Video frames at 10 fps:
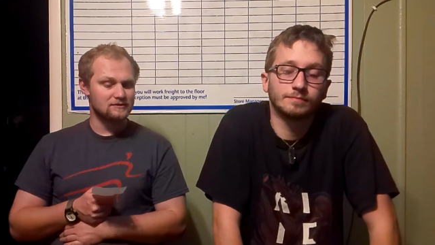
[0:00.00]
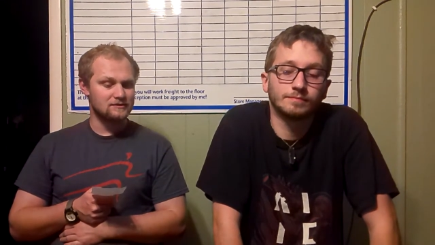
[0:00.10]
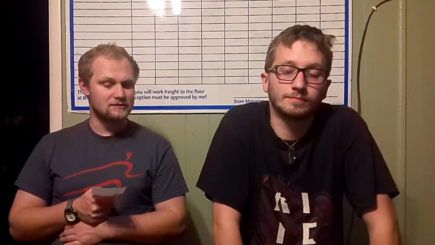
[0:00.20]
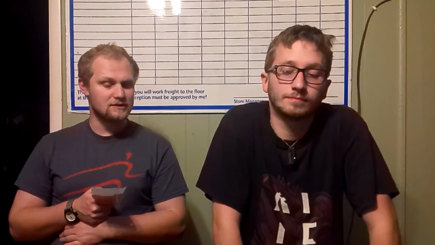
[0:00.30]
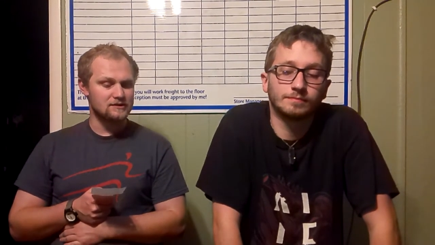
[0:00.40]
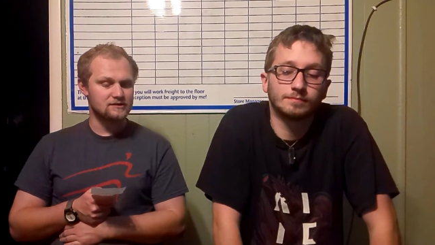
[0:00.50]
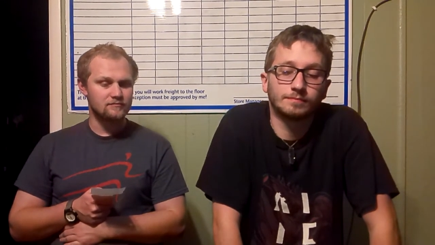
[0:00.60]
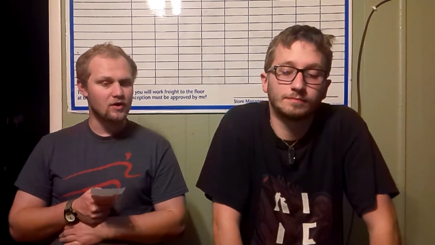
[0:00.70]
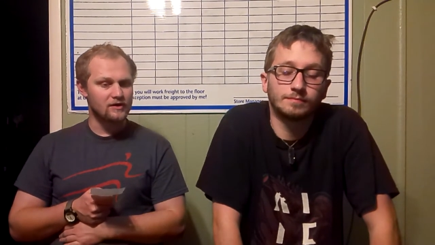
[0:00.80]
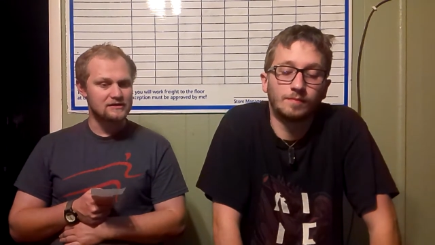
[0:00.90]
Speaker 1: not to
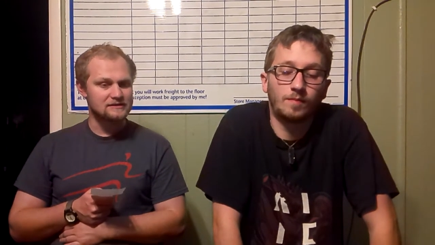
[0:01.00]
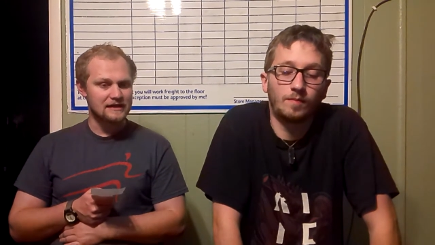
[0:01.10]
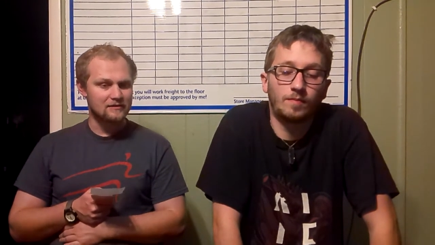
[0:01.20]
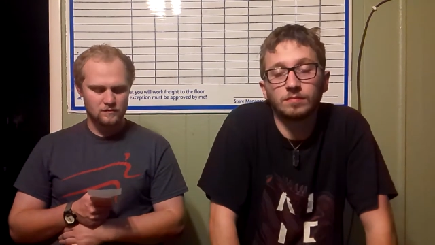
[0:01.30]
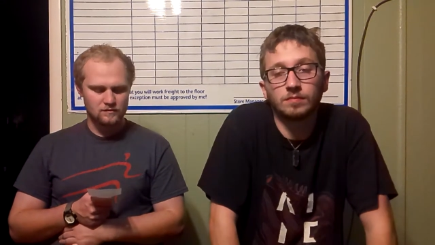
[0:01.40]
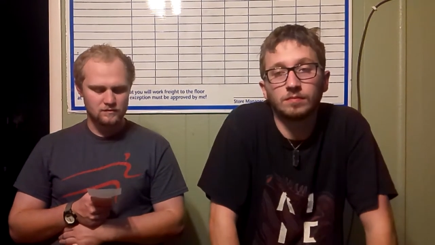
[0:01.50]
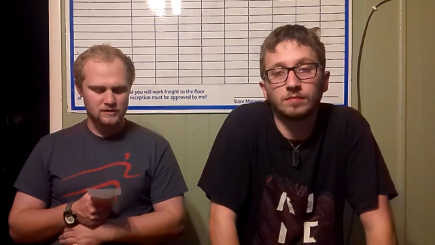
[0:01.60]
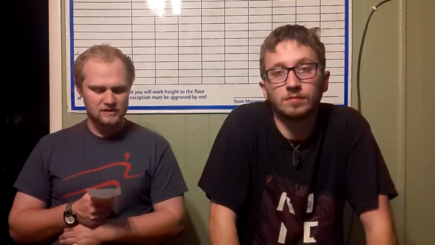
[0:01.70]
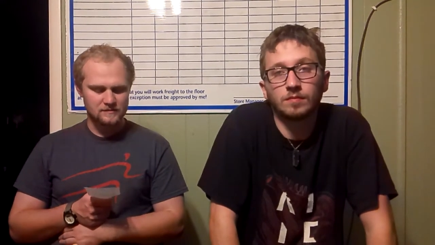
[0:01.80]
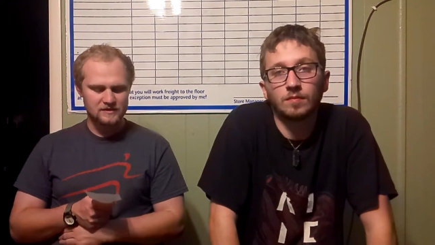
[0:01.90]
mark it down, not
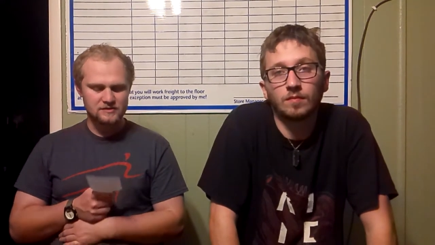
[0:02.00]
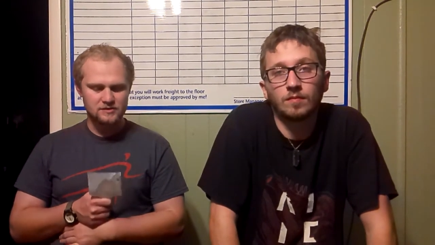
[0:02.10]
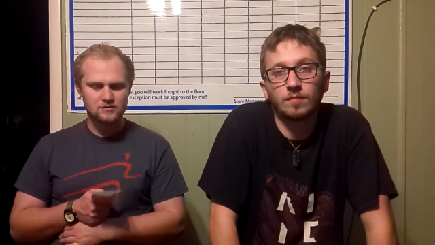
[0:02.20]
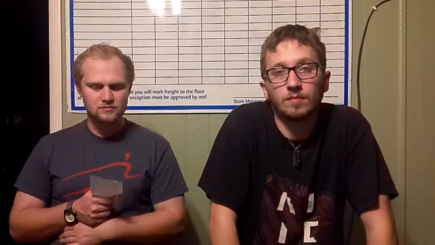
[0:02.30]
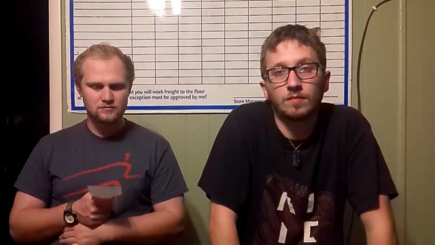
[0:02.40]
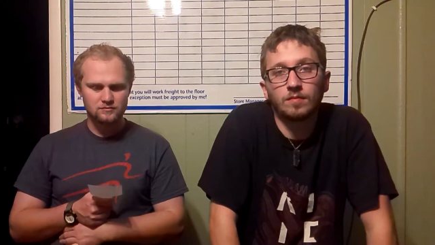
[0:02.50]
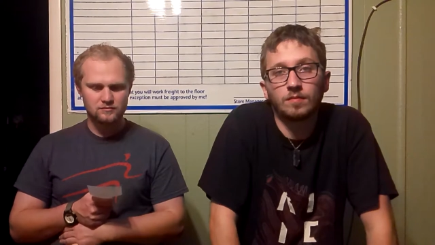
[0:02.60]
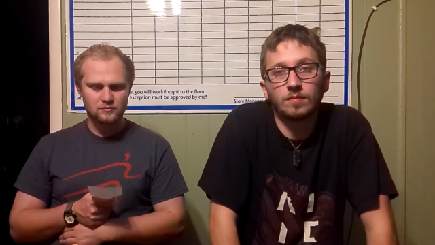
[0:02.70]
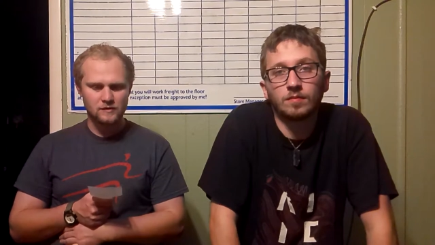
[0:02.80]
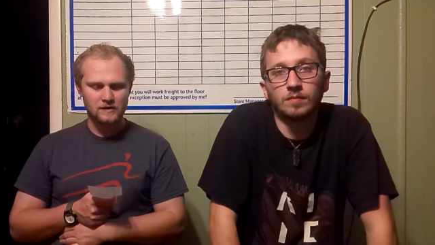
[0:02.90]
to be too
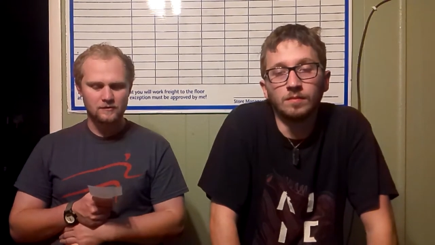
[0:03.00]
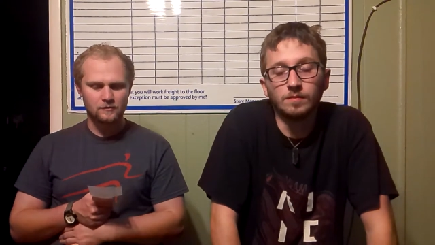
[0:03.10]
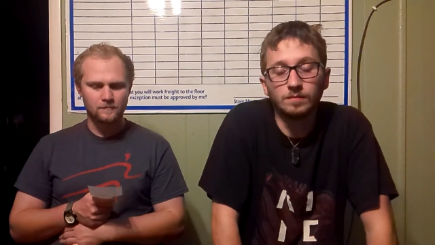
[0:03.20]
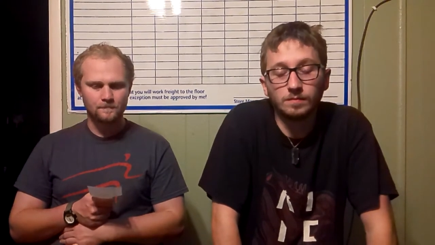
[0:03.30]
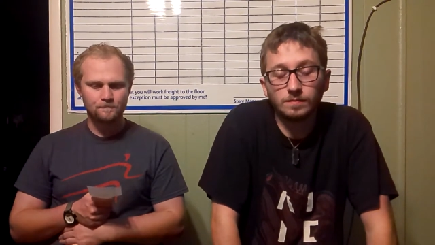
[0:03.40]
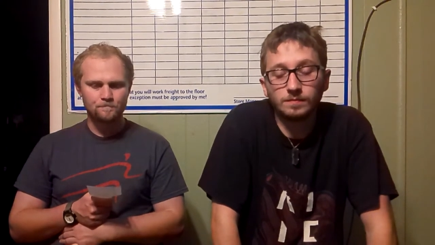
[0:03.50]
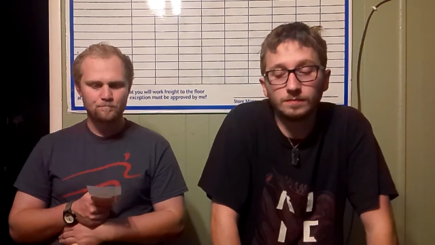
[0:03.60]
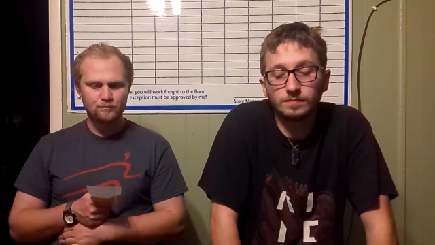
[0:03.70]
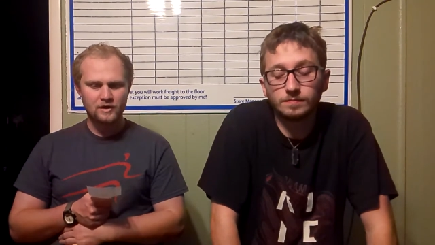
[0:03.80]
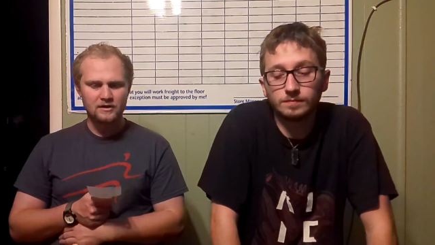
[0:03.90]
critical,
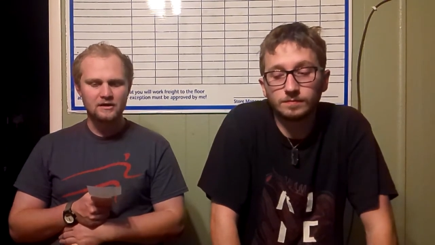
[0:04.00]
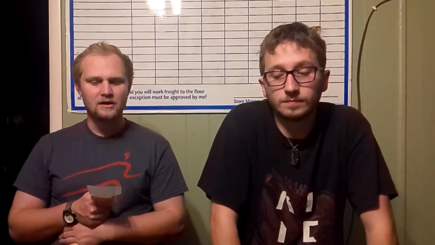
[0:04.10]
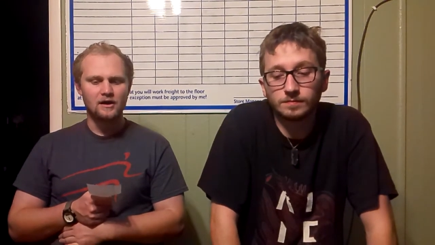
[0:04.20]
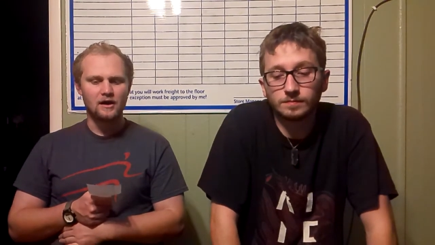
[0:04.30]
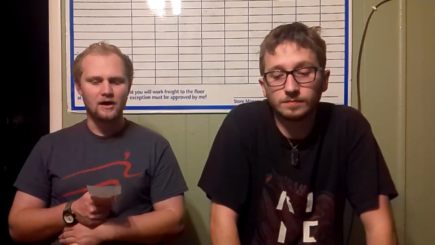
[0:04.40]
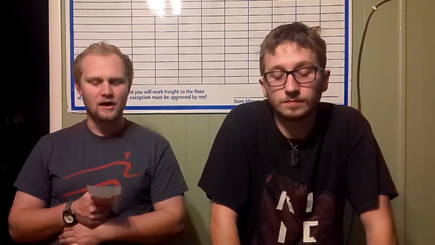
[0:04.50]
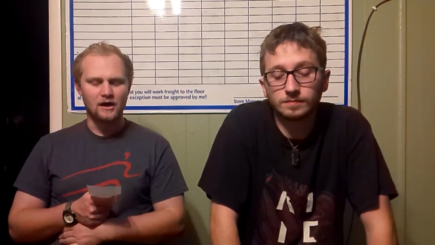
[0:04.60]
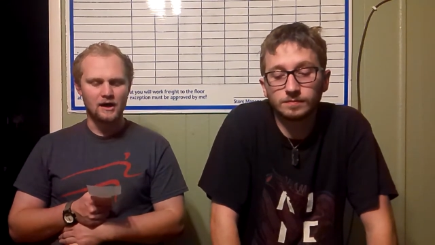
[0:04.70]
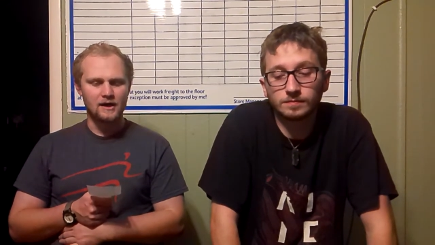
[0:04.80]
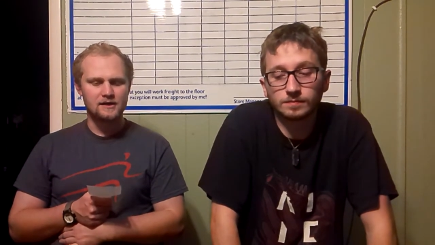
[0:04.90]
but
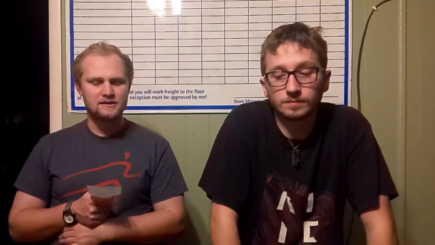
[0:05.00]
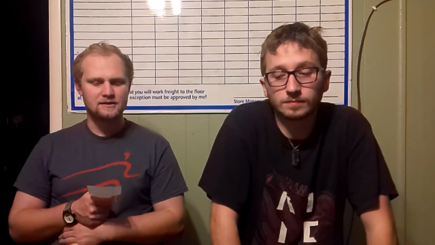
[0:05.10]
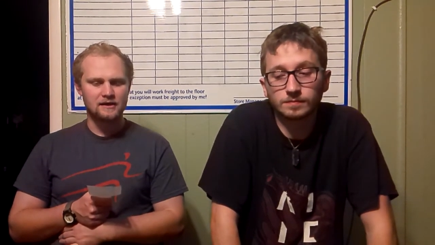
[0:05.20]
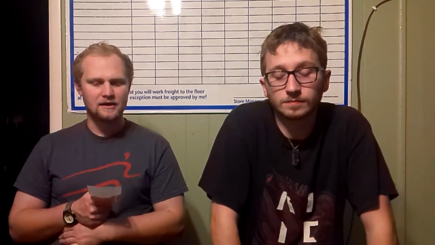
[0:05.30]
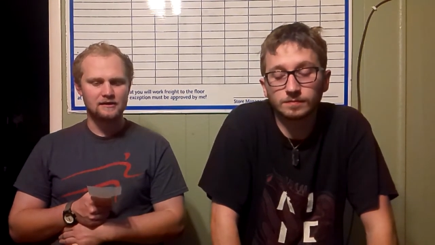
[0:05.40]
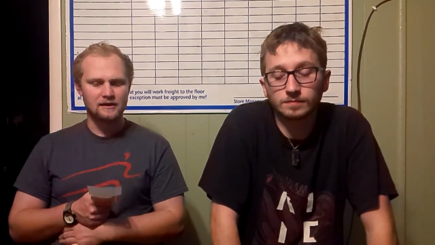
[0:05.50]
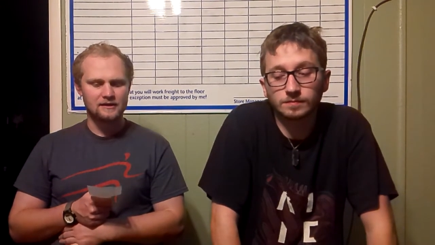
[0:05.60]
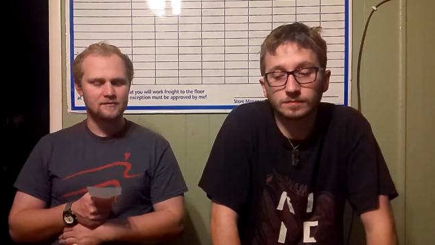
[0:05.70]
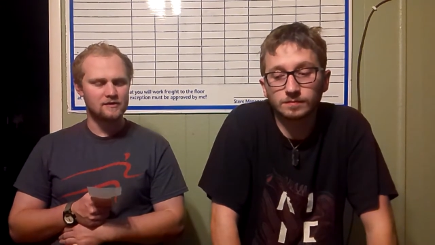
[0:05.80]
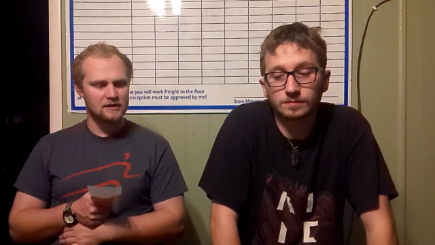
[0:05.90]
I did not like the
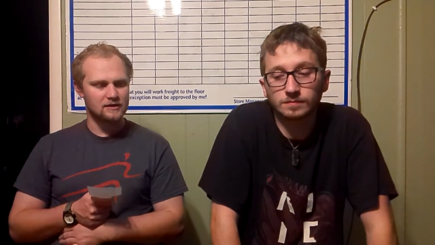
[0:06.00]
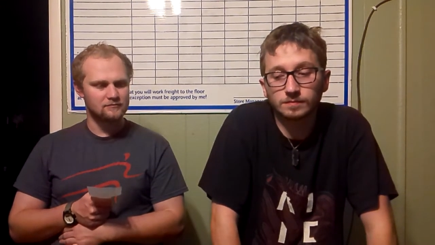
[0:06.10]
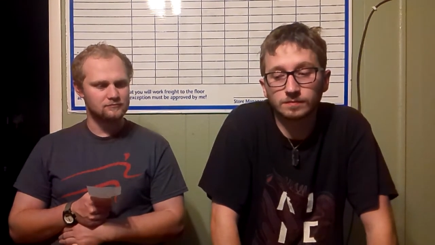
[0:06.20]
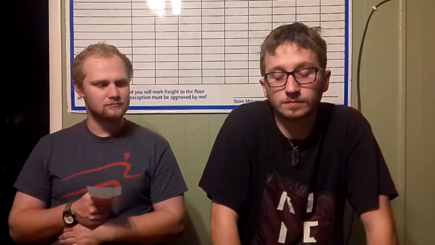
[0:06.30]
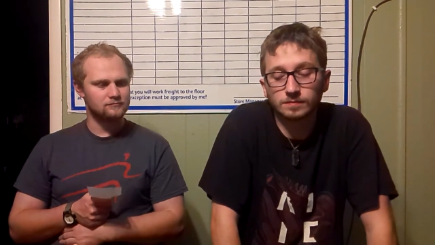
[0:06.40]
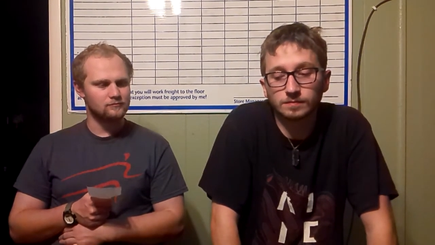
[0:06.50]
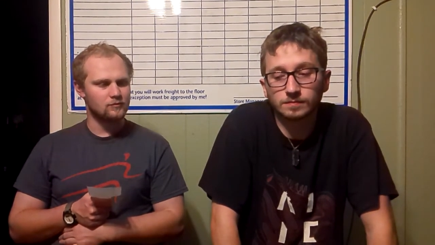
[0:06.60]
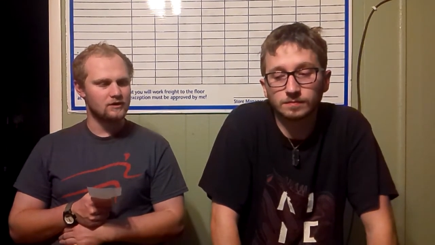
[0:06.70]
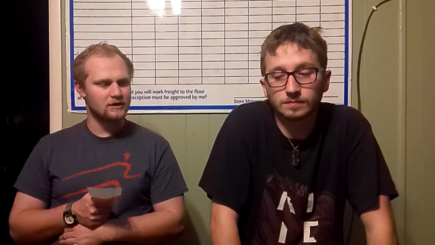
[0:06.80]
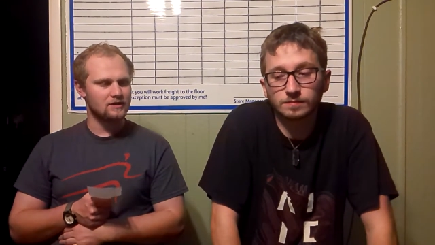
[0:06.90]
beginning
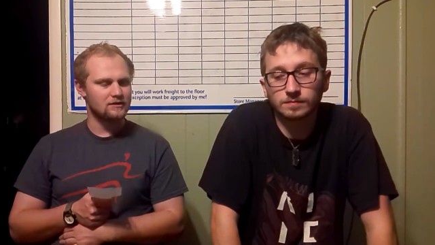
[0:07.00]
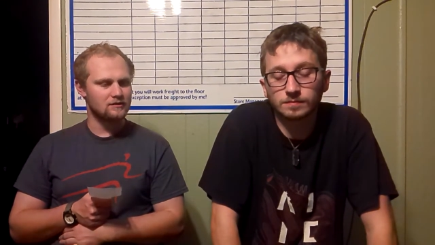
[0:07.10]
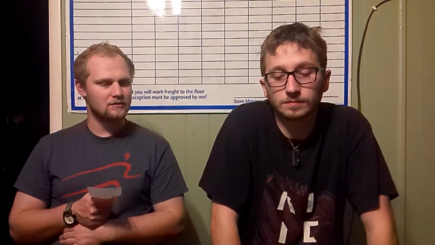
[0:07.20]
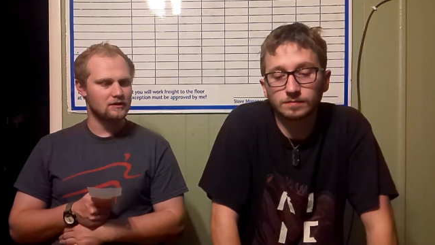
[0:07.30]
with uh,